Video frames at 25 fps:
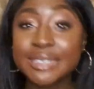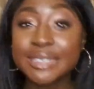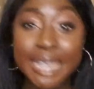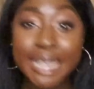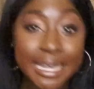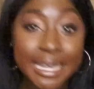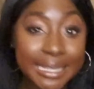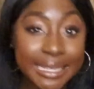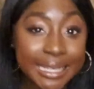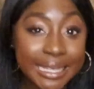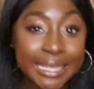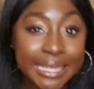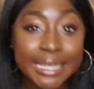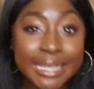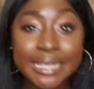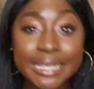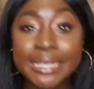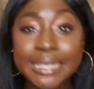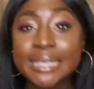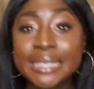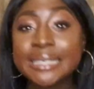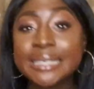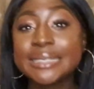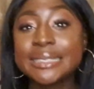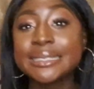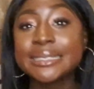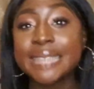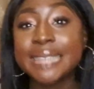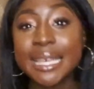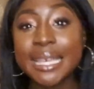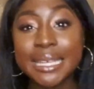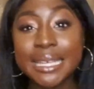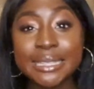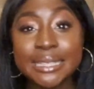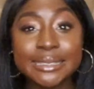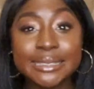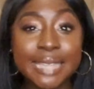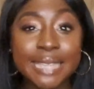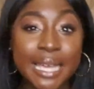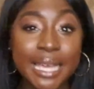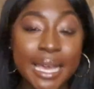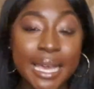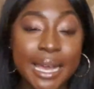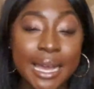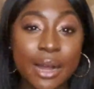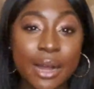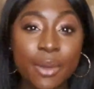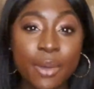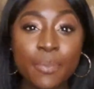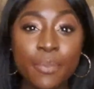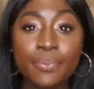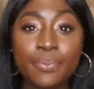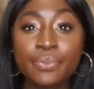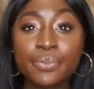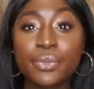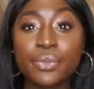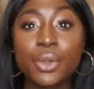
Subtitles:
daily, day in, day out,